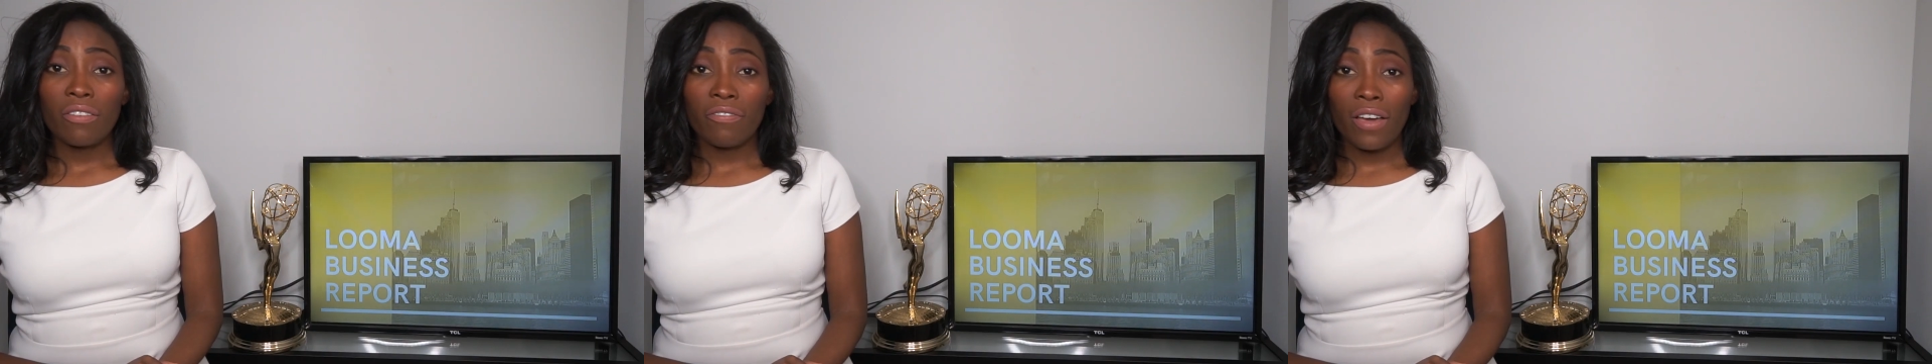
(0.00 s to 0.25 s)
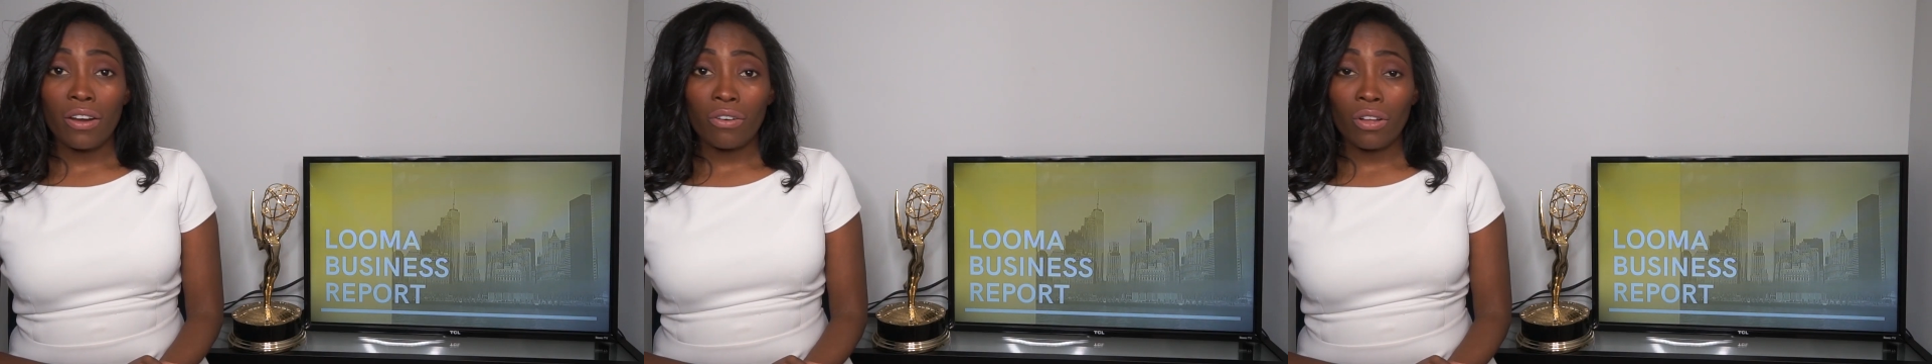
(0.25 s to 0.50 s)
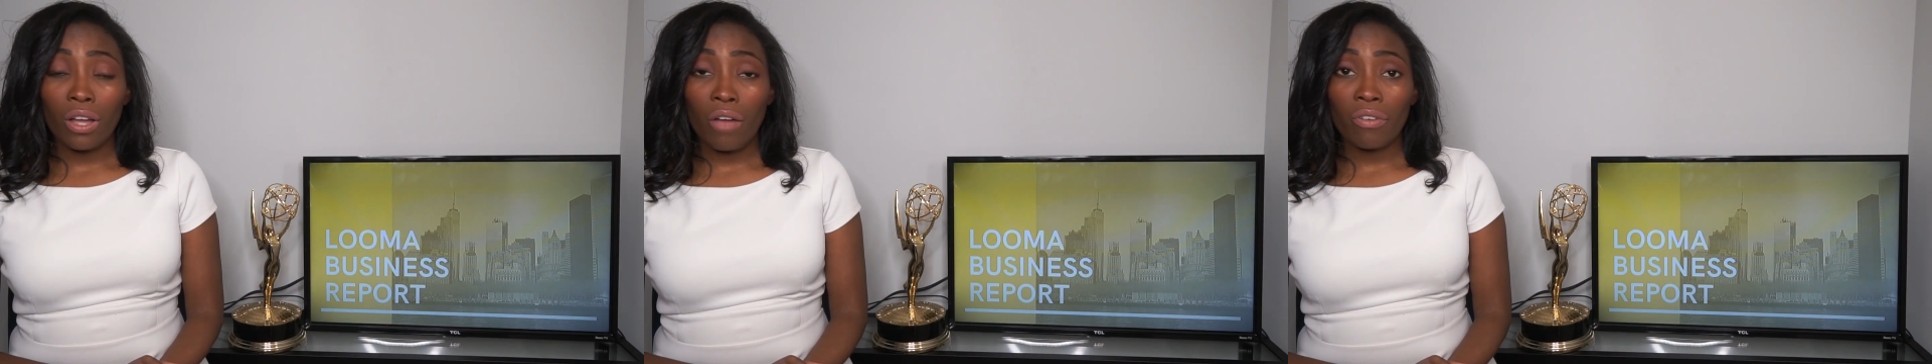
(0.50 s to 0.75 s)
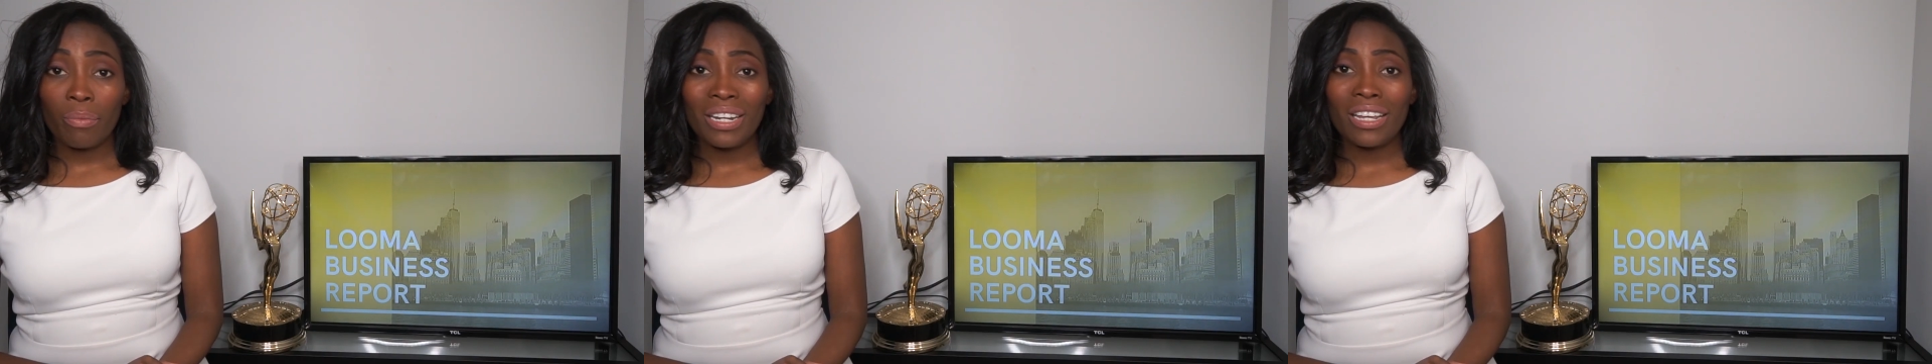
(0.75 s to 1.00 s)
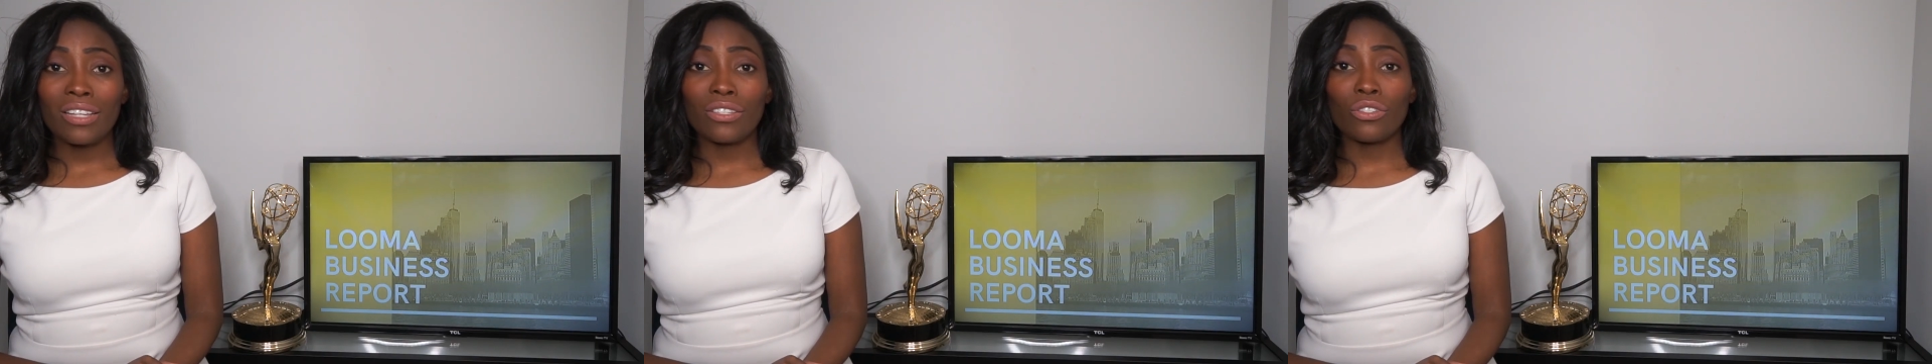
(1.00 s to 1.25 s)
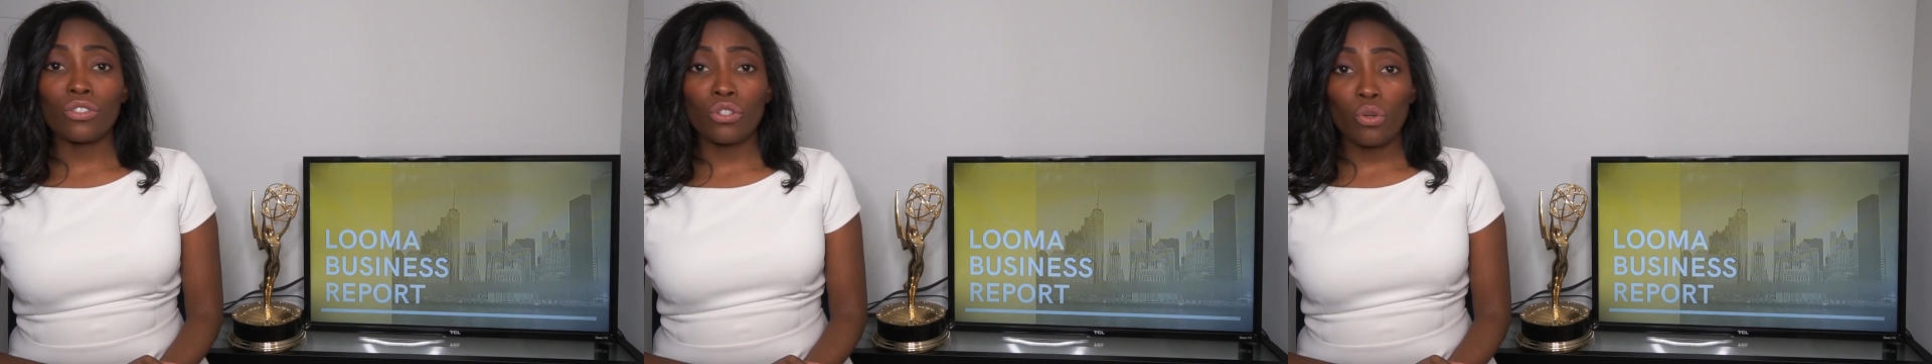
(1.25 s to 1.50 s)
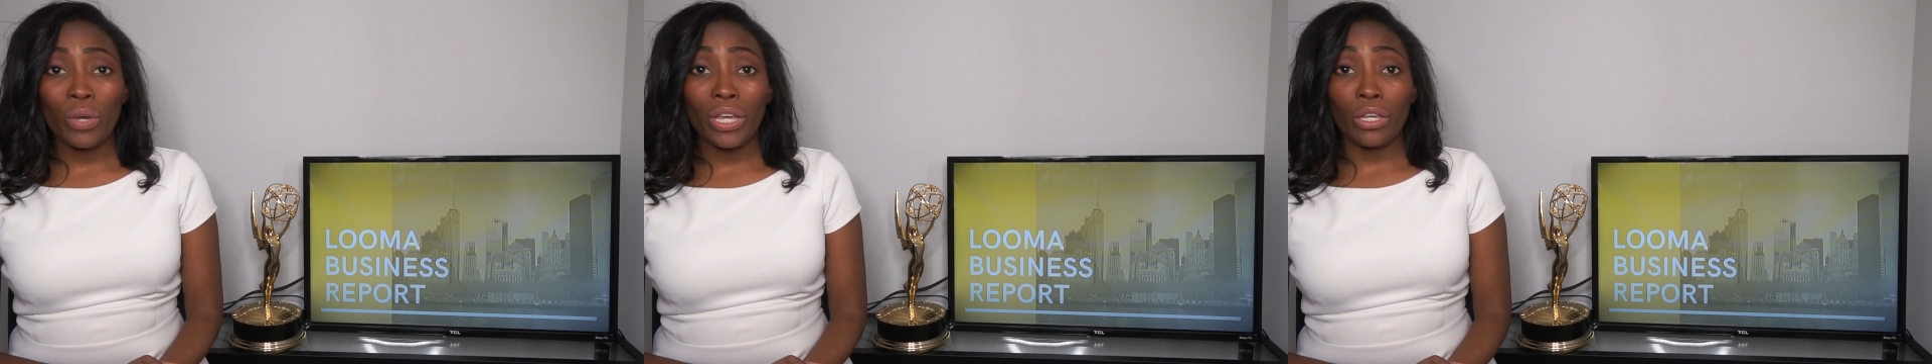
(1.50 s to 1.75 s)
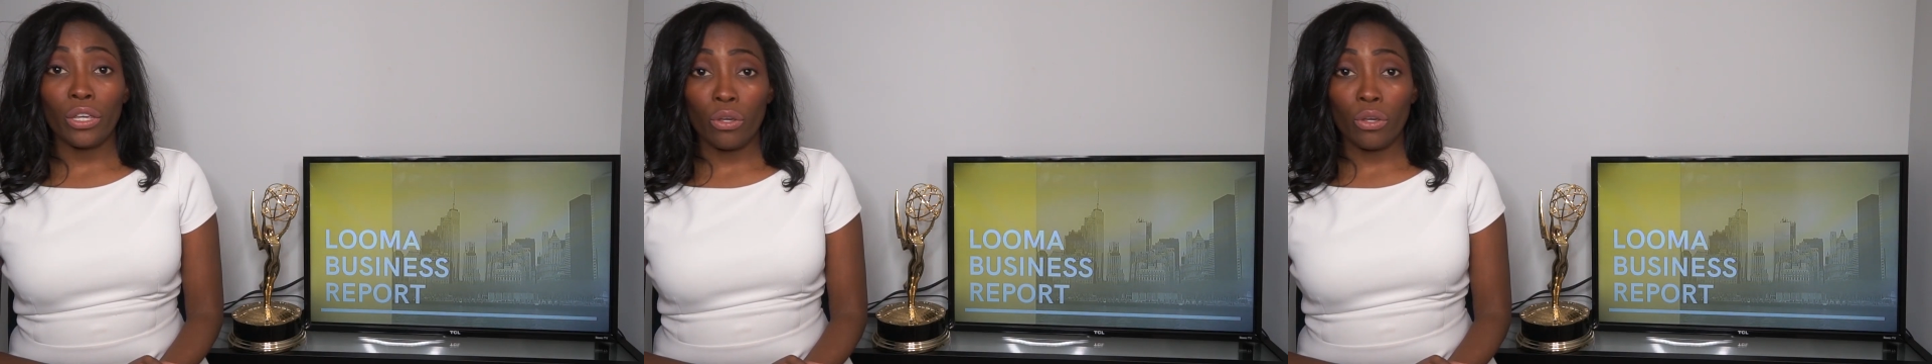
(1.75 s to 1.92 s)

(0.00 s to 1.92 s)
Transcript: federal government is suing